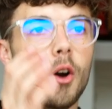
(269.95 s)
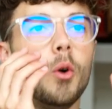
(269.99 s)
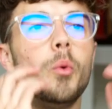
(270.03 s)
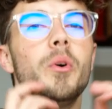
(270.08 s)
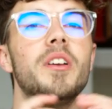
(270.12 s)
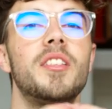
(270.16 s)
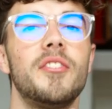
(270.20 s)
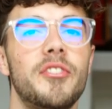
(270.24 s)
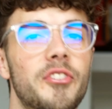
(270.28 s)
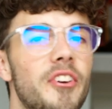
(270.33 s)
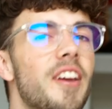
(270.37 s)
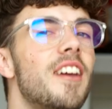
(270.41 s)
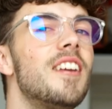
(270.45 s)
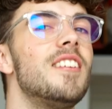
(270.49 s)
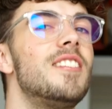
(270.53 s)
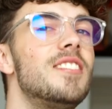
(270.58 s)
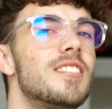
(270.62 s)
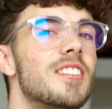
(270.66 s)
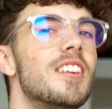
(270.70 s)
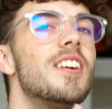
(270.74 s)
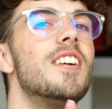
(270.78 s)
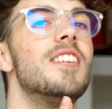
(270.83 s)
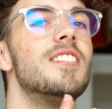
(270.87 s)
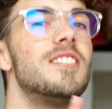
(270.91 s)
with
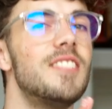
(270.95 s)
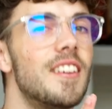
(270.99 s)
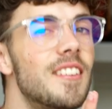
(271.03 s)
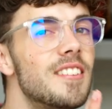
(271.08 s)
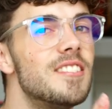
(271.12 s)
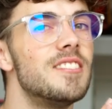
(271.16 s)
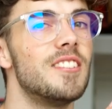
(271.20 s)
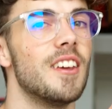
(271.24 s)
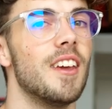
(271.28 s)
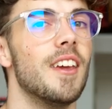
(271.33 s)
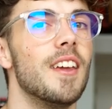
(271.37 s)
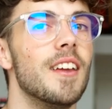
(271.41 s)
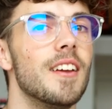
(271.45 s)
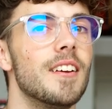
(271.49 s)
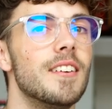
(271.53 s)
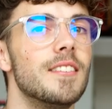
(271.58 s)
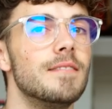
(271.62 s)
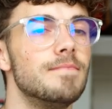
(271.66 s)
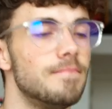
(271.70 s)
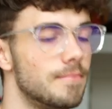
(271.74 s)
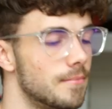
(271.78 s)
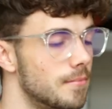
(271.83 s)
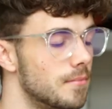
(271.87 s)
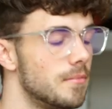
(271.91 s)
FaZe Sensei.
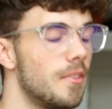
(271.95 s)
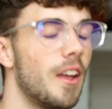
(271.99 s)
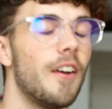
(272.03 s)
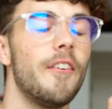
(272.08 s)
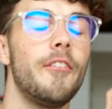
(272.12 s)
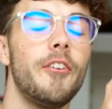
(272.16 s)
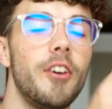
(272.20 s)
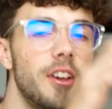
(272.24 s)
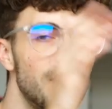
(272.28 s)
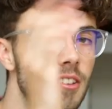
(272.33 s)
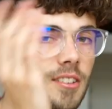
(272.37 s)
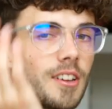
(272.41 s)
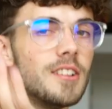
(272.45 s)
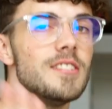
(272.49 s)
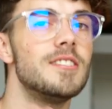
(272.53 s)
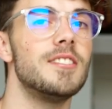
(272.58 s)
FaZe